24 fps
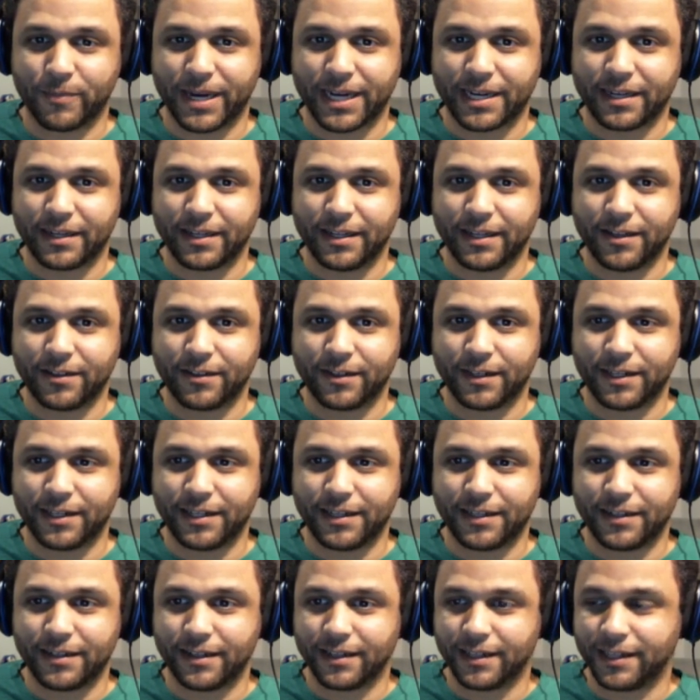back and
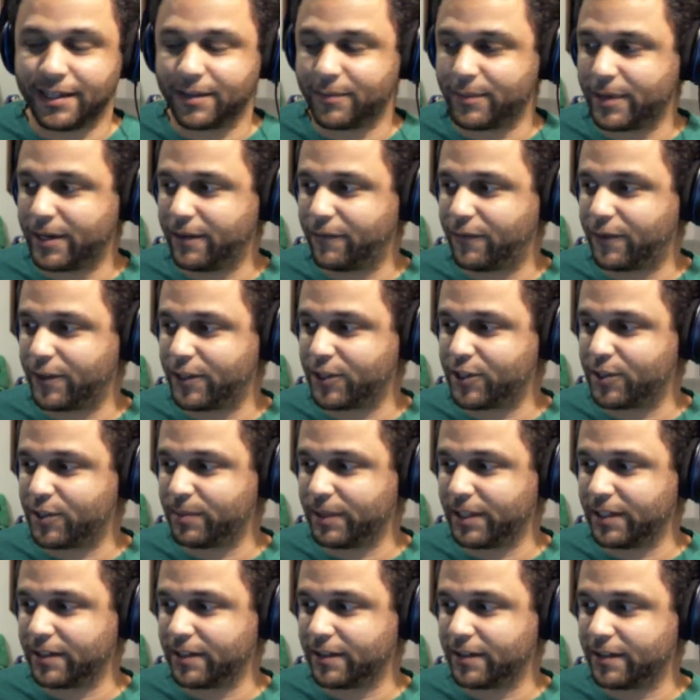healing and getting ready for the
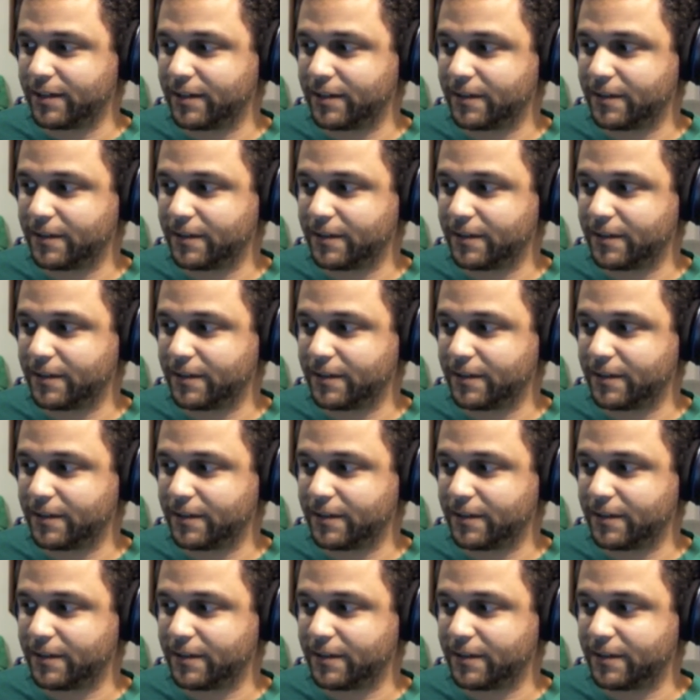gym leader.